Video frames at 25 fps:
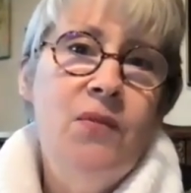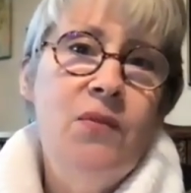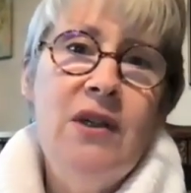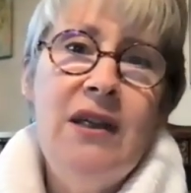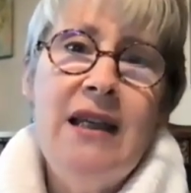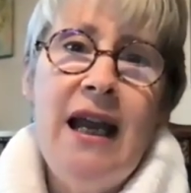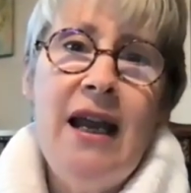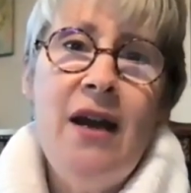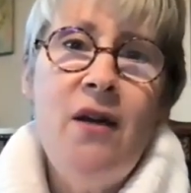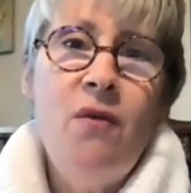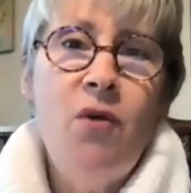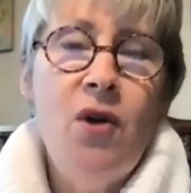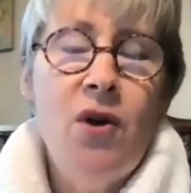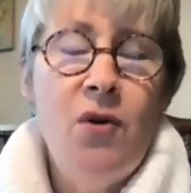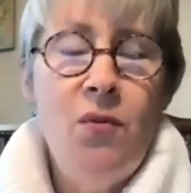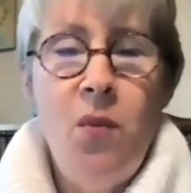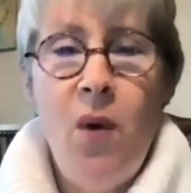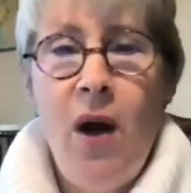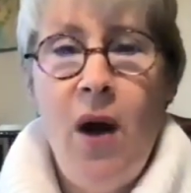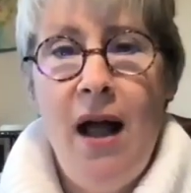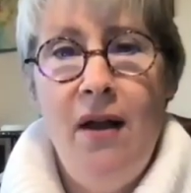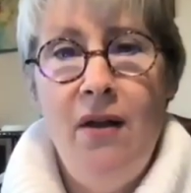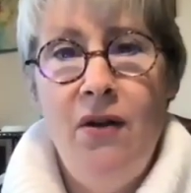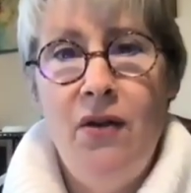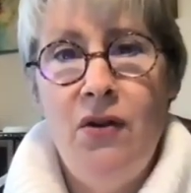sacred
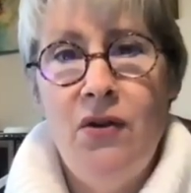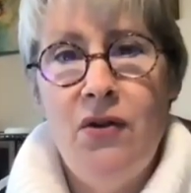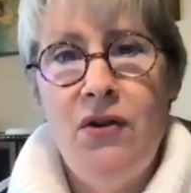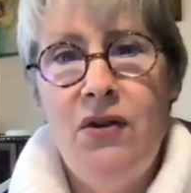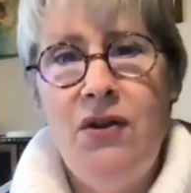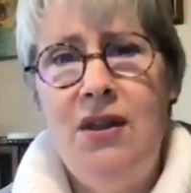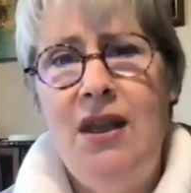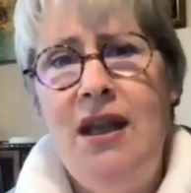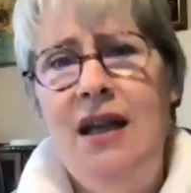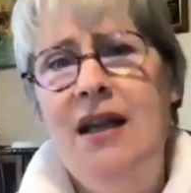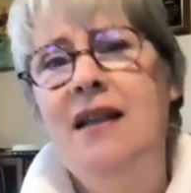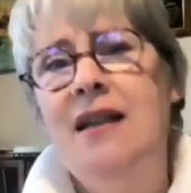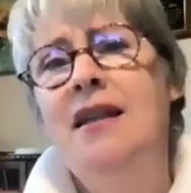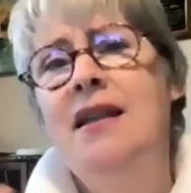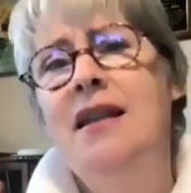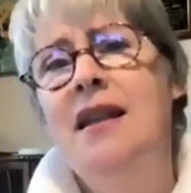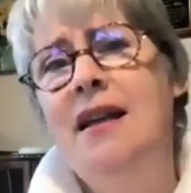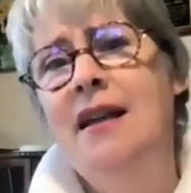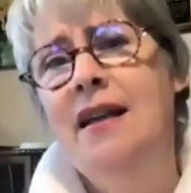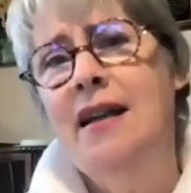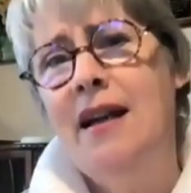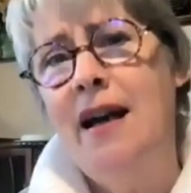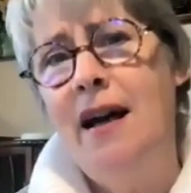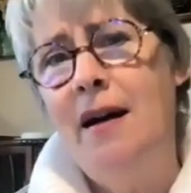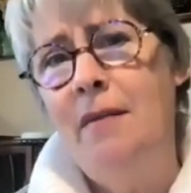wells, things
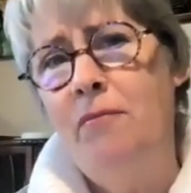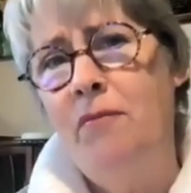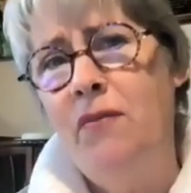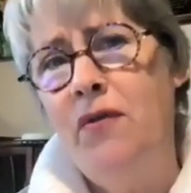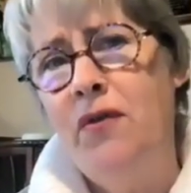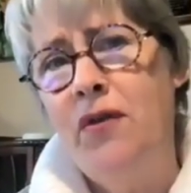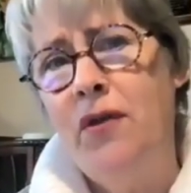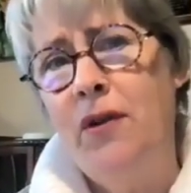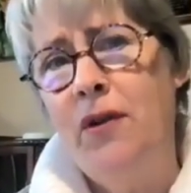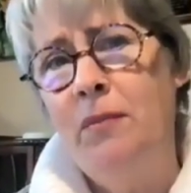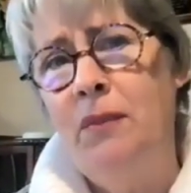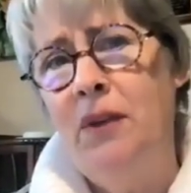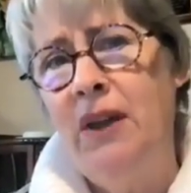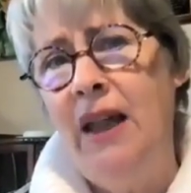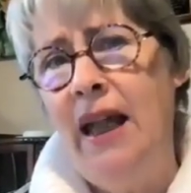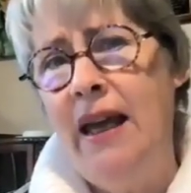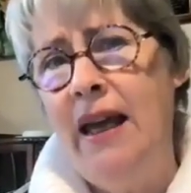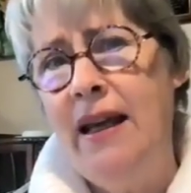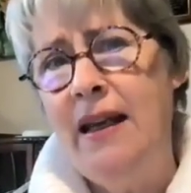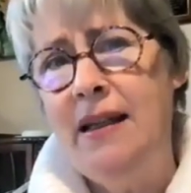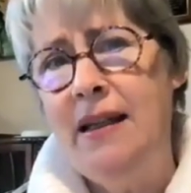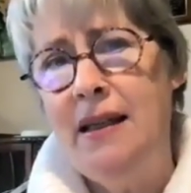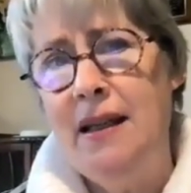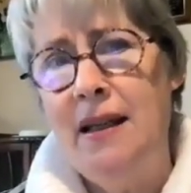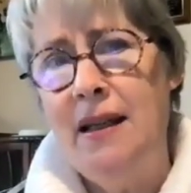that come from
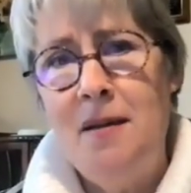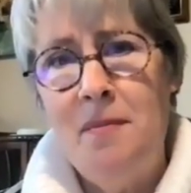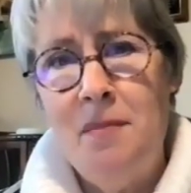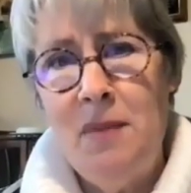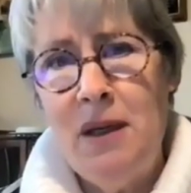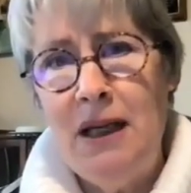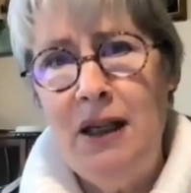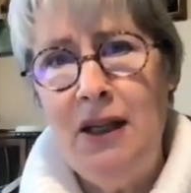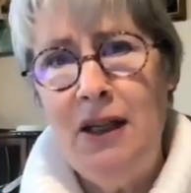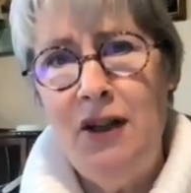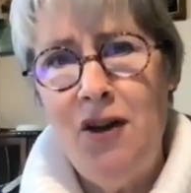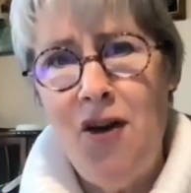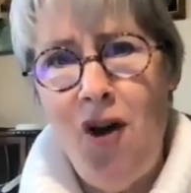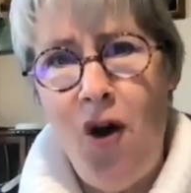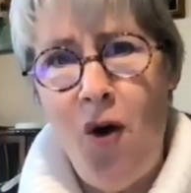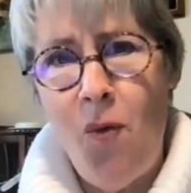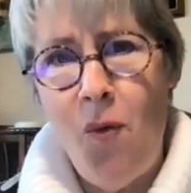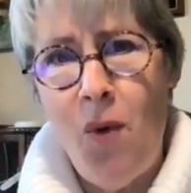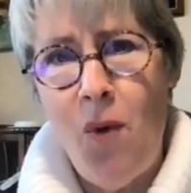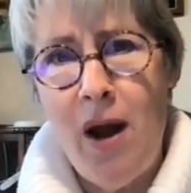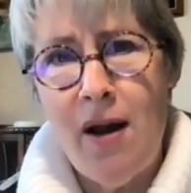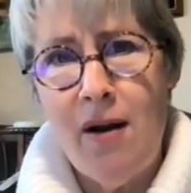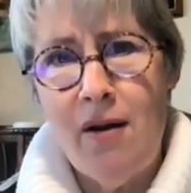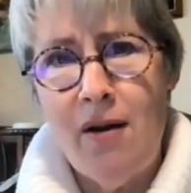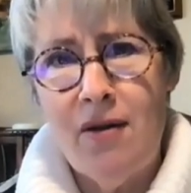lakes in the middle of
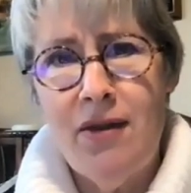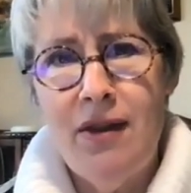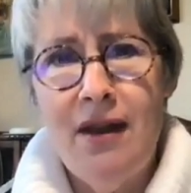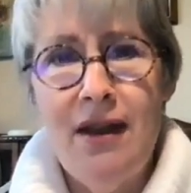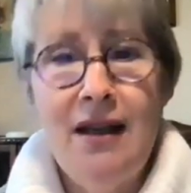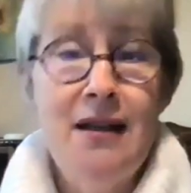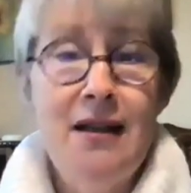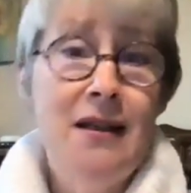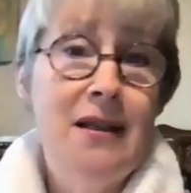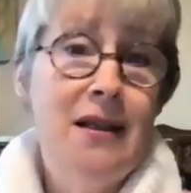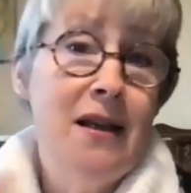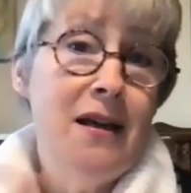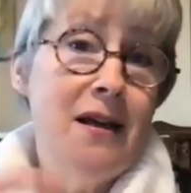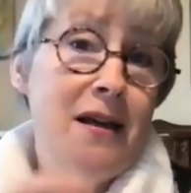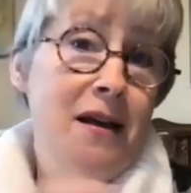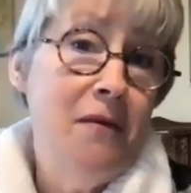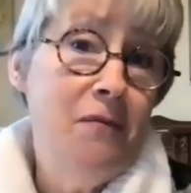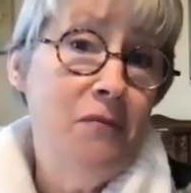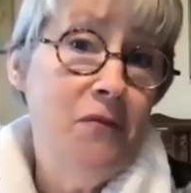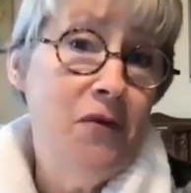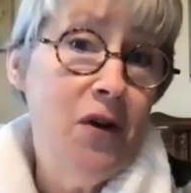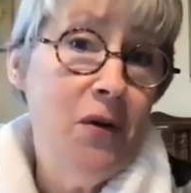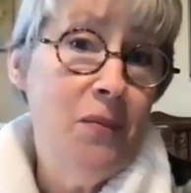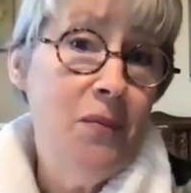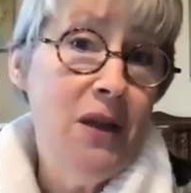nowhere, things that
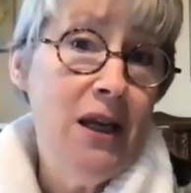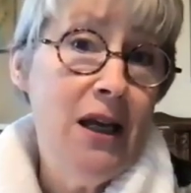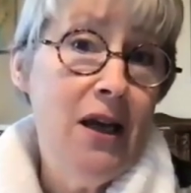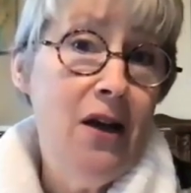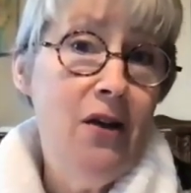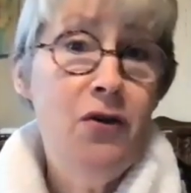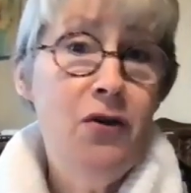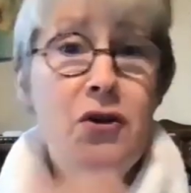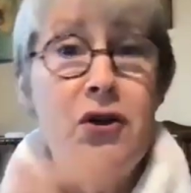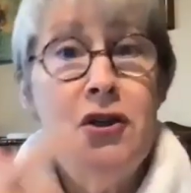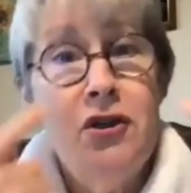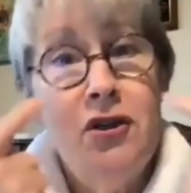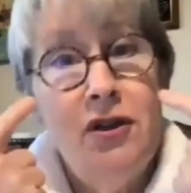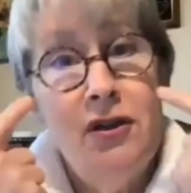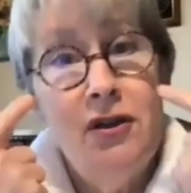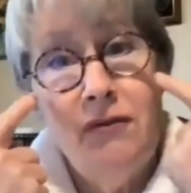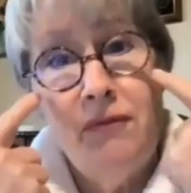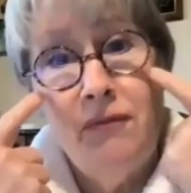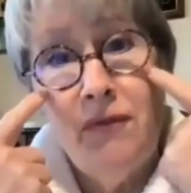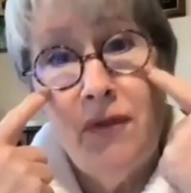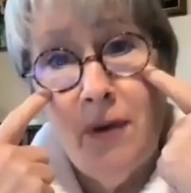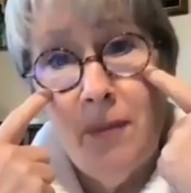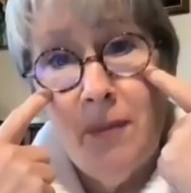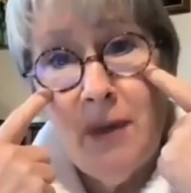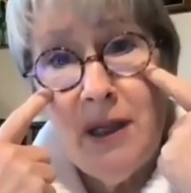come from the
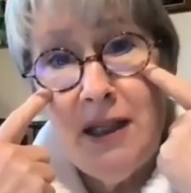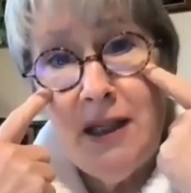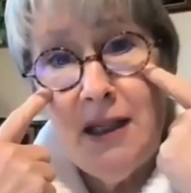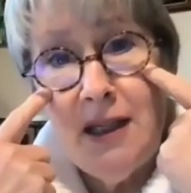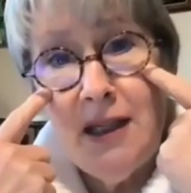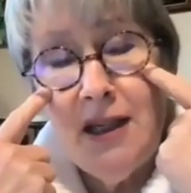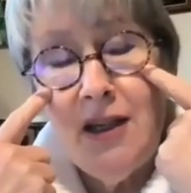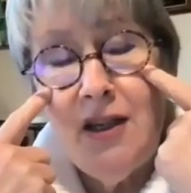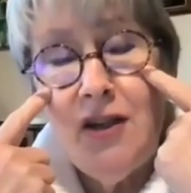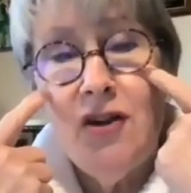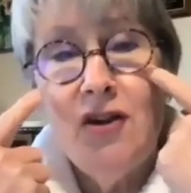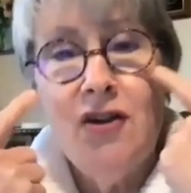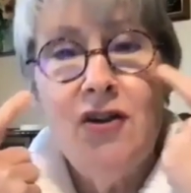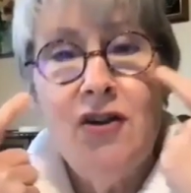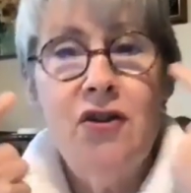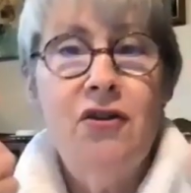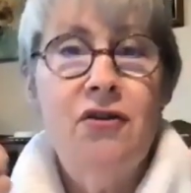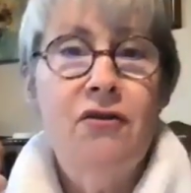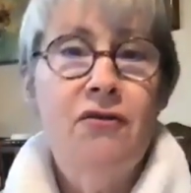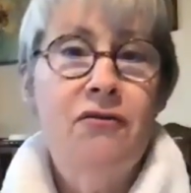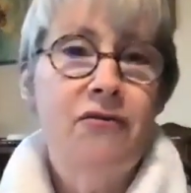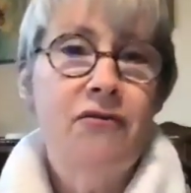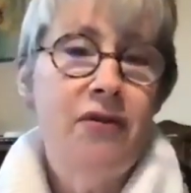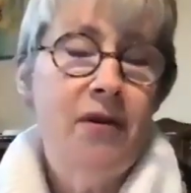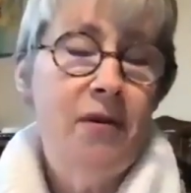ocean, from a
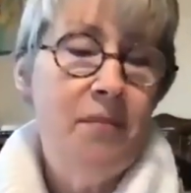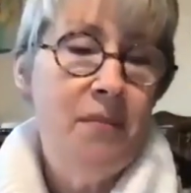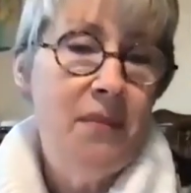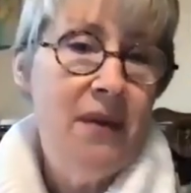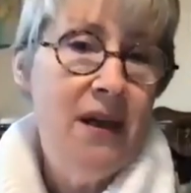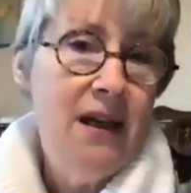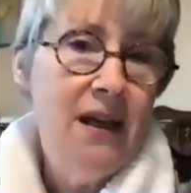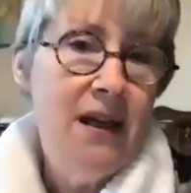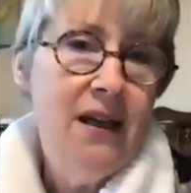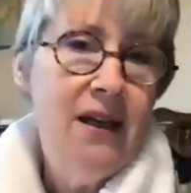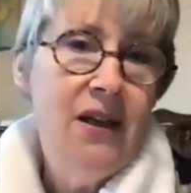tear, from,